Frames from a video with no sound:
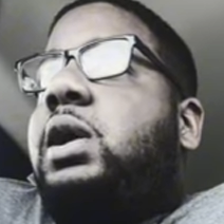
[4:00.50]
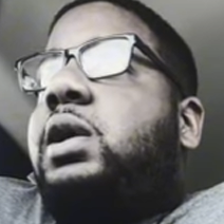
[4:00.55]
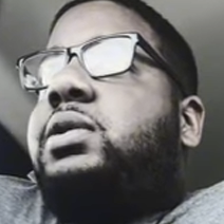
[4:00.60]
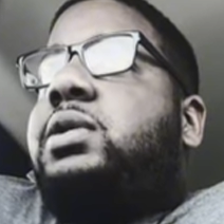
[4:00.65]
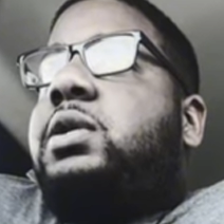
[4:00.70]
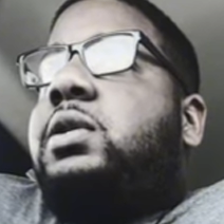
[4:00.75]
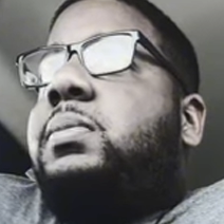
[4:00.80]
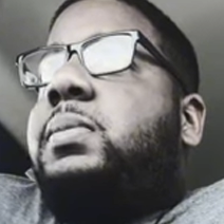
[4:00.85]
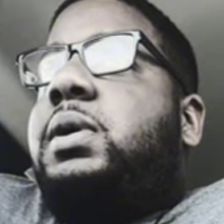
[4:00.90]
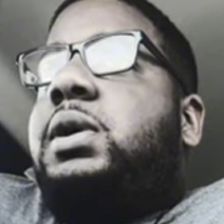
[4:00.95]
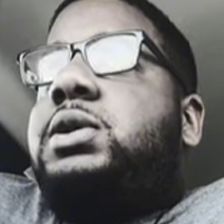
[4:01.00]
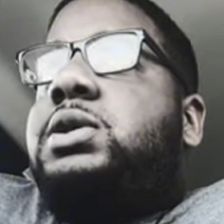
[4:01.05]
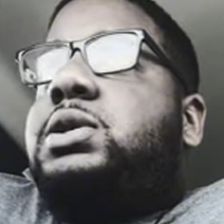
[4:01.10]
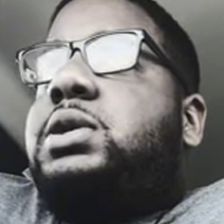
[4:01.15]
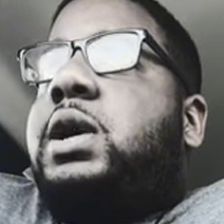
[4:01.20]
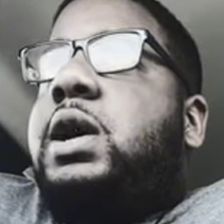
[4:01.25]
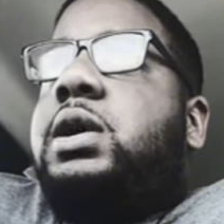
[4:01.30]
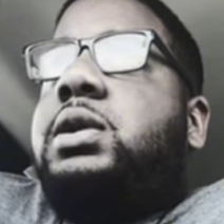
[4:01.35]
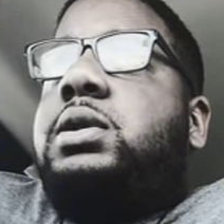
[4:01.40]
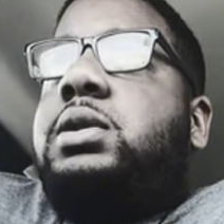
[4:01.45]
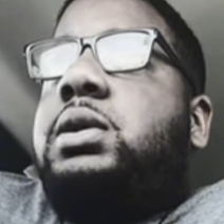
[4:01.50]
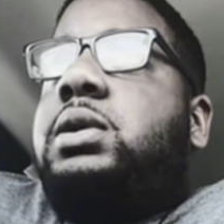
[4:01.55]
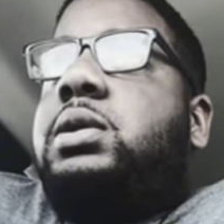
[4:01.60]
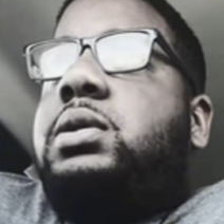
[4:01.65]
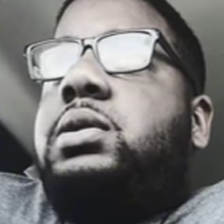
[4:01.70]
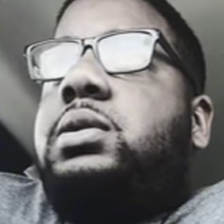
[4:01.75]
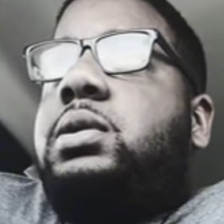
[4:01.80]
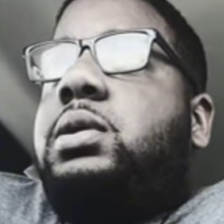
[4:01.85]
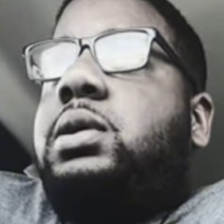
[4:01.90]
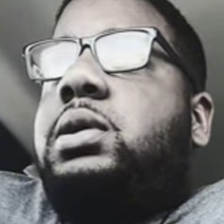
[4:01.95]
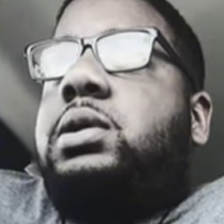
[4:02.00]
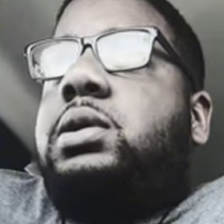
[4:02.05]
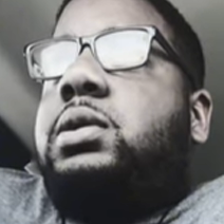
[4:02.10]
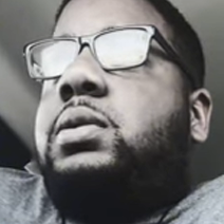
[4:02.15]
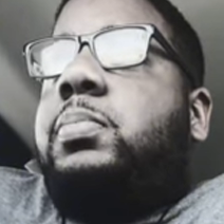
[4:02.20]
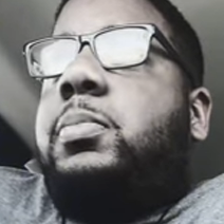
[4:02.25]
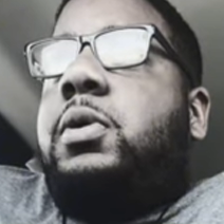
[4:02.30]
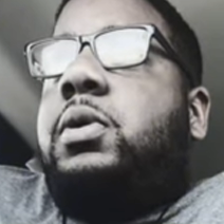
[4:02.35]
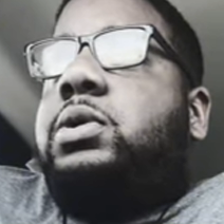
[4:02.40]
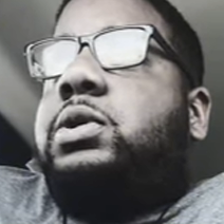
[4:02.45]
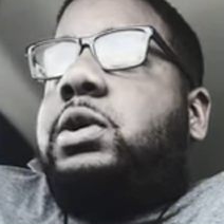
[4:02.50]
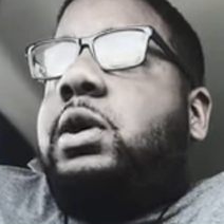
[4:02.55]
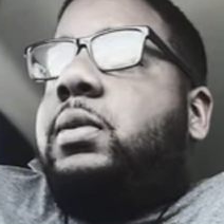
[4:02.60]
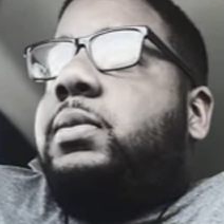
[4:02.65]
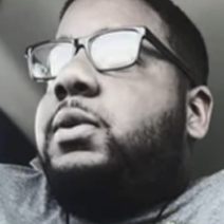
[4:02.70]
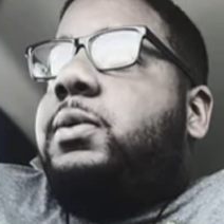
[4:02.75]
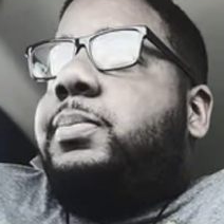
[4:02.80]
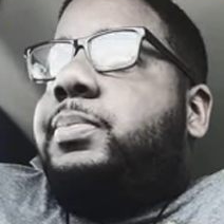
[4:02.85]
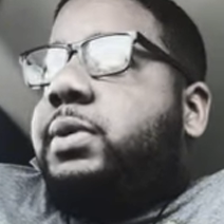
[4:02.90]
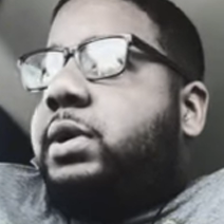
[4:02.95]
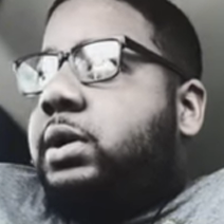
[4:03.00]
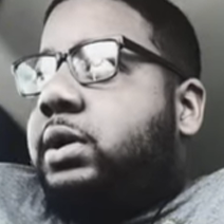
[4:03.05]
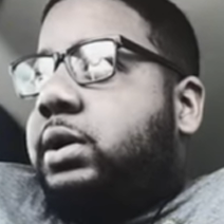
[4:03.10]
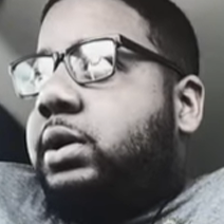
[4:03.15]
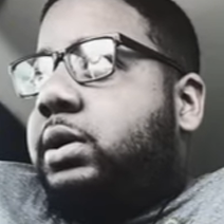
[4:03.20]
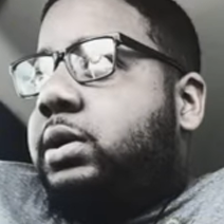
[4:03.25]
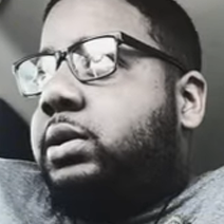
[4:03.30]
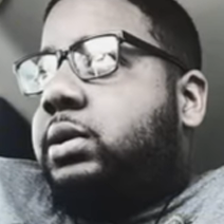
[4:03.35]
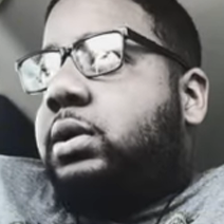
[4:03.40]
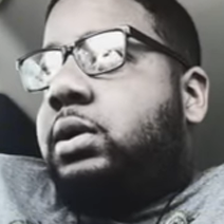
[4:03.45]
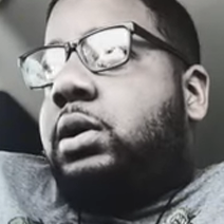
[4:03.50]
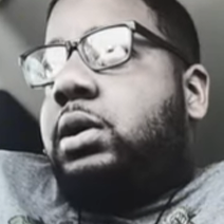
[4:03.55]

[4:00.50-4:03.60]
I said, man, Shaq is is the most dominant big.